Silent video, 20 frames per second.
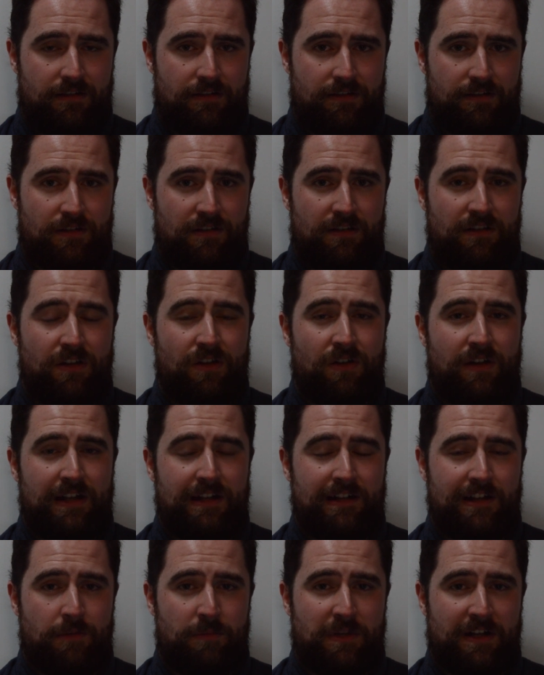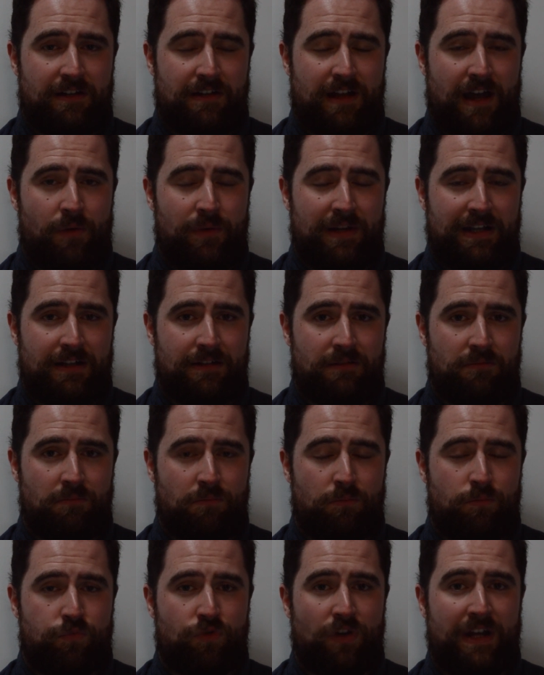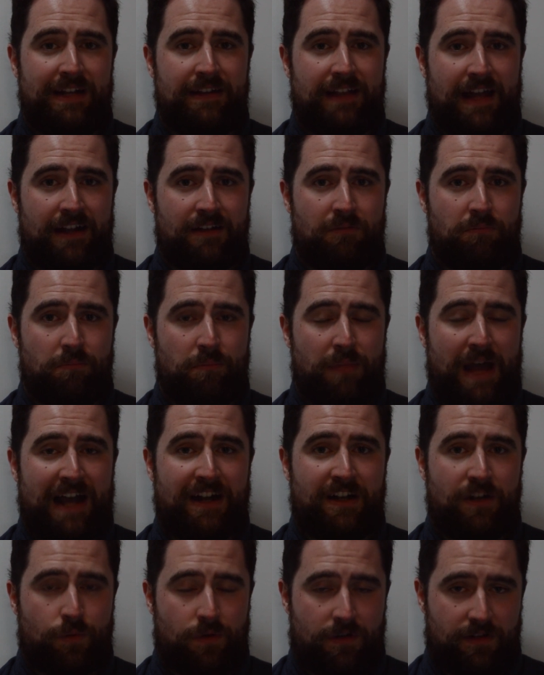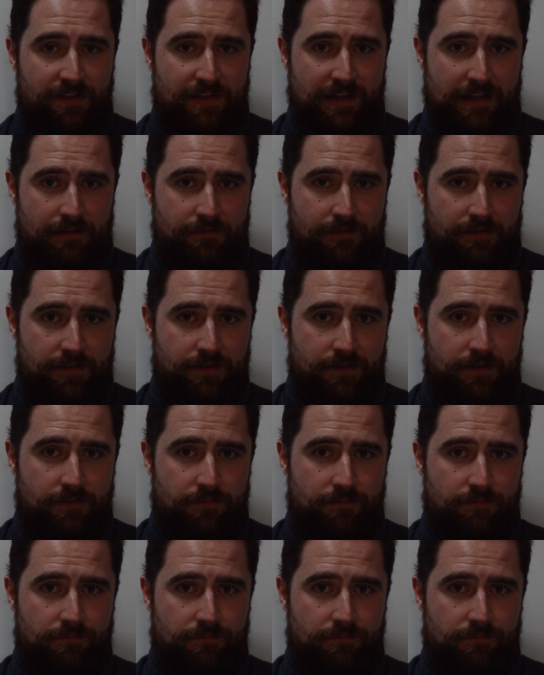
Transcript: So looking a little bit at how we can bring that back to ourselves.